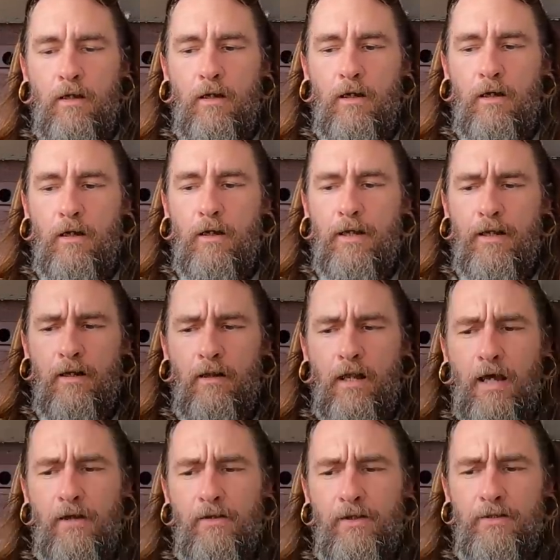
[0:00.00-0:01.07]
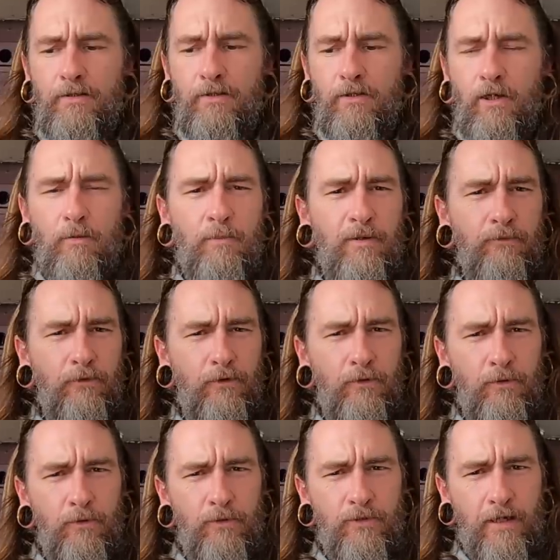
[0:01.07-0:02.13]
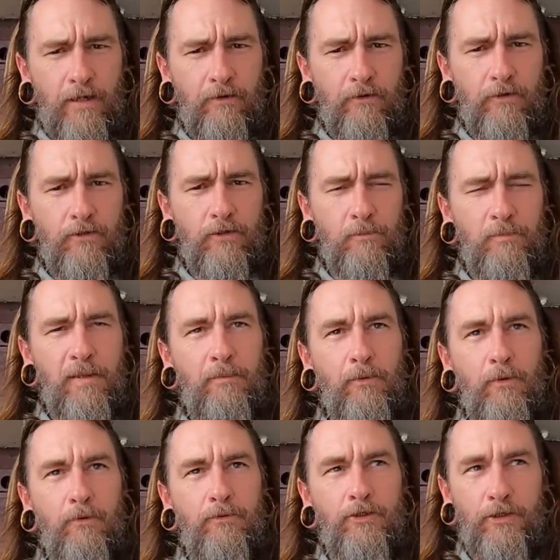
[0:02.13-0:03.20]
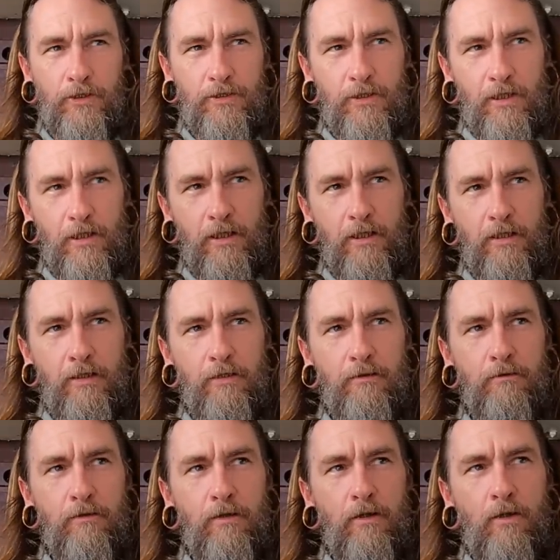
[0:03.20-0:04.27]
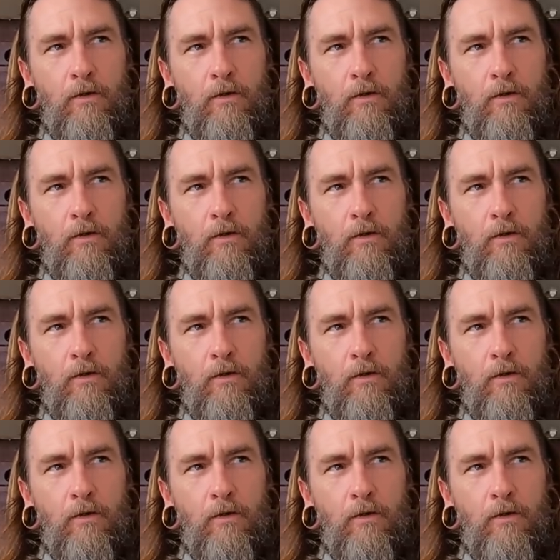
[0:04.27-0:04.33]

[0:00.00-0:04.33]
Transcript: And a lot of this is going to be for new sailors or people just getting in